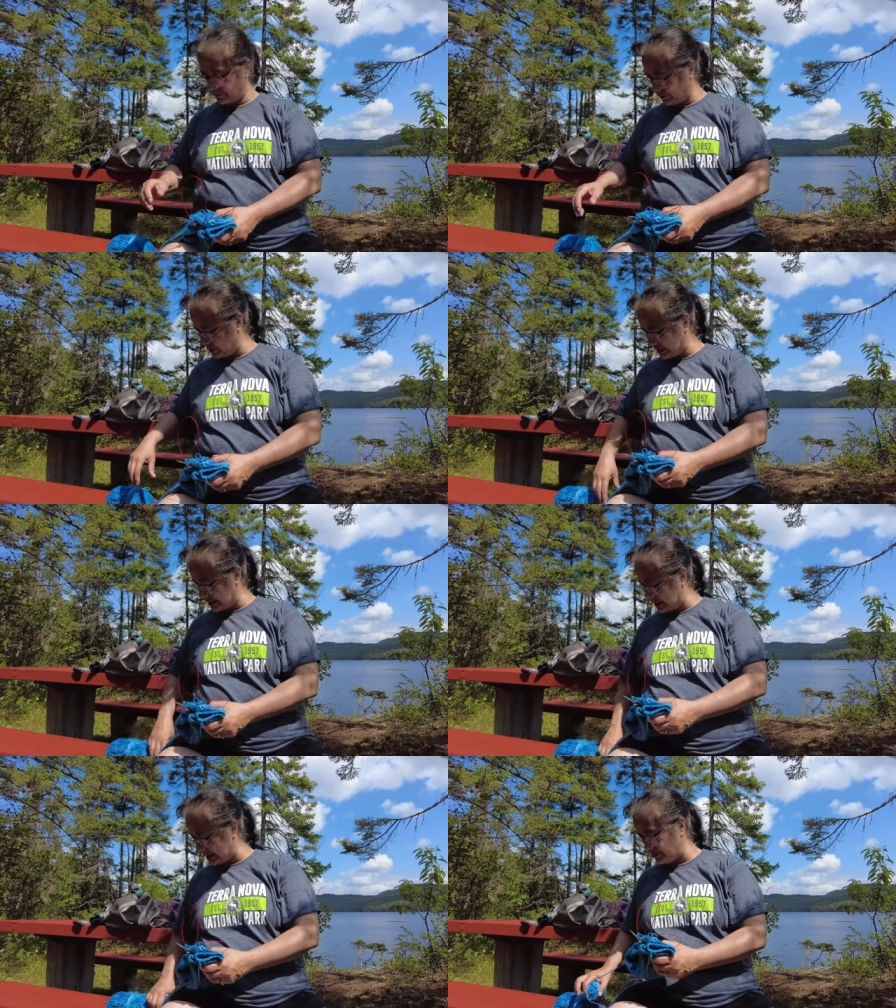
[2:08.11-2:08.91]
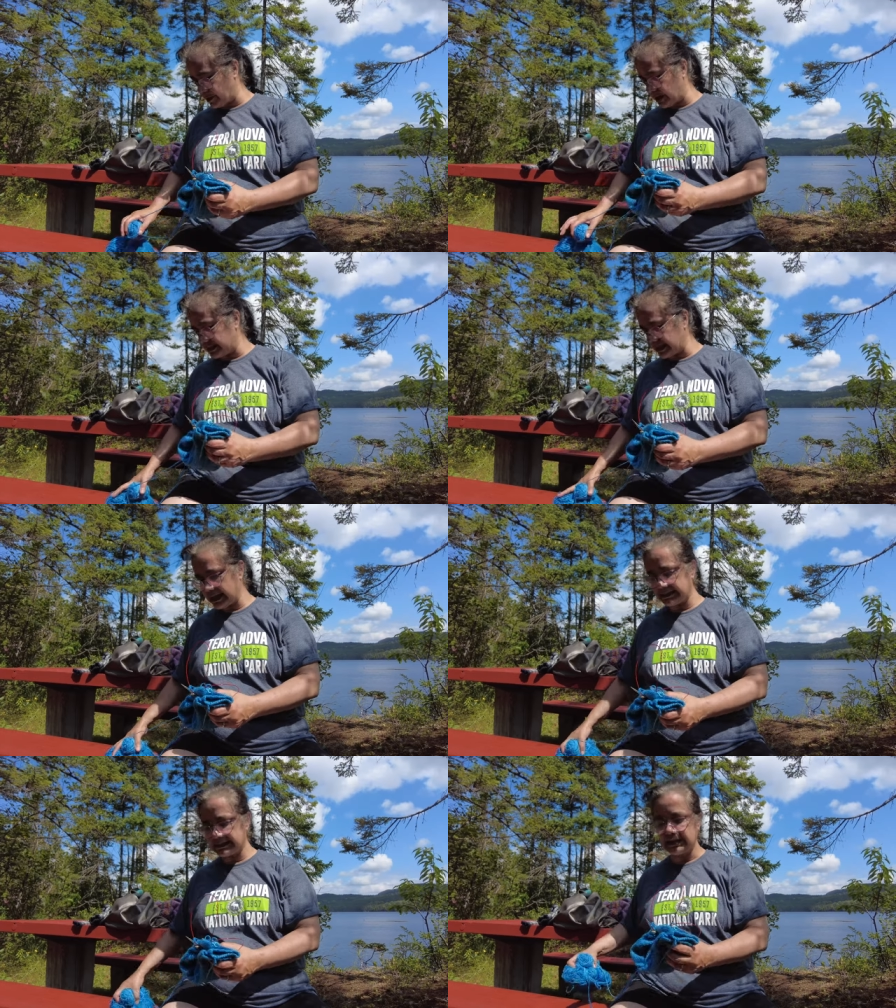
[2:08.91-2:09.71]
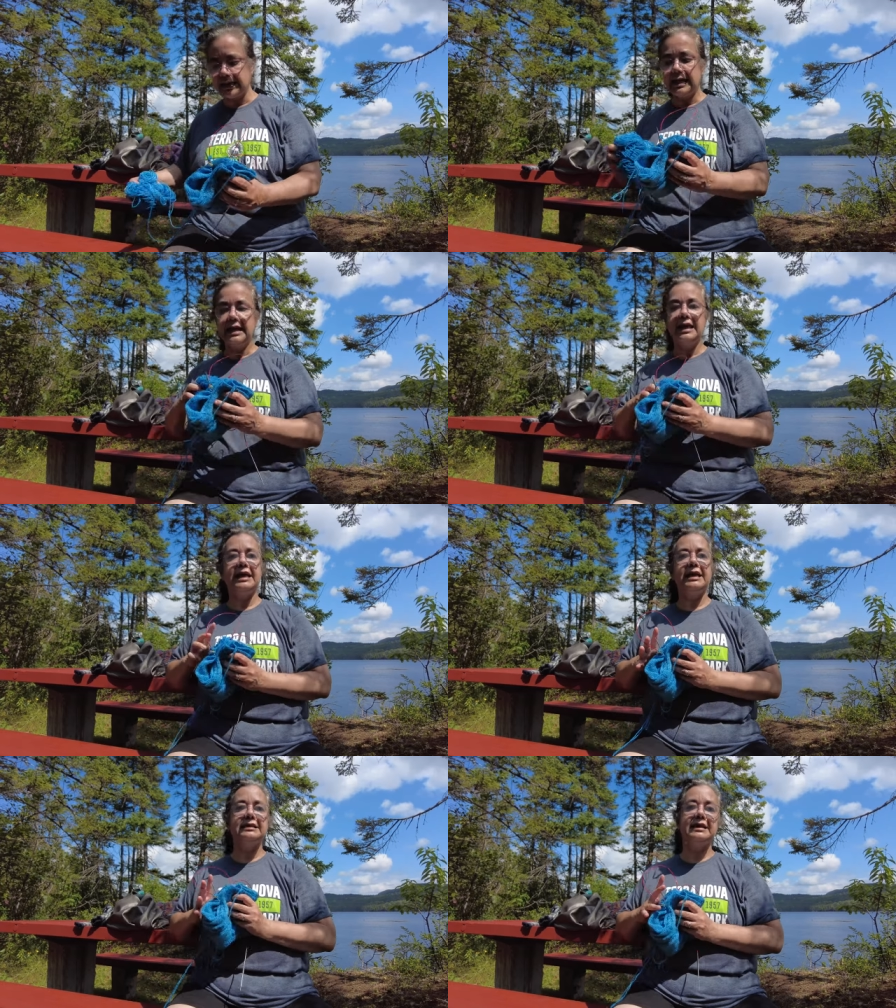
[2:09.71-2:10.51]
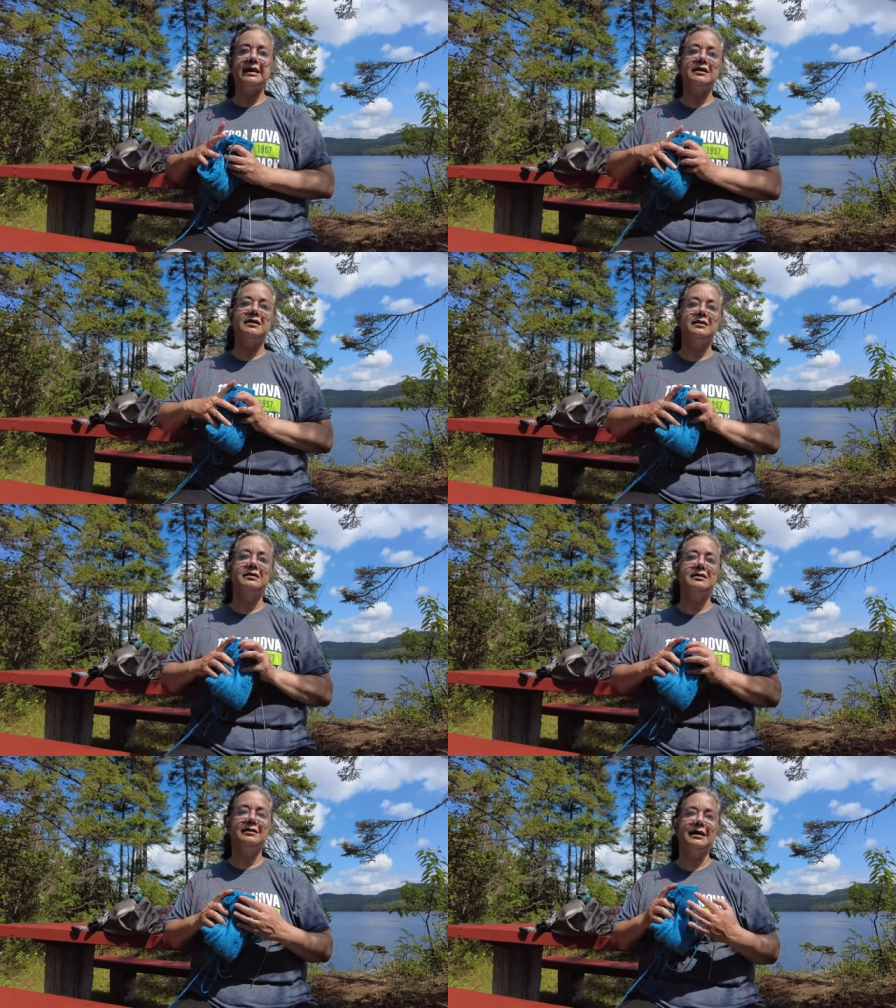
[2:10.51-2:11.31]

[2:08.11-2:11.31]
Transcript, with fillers: Fruity Knitting podcast, and they are.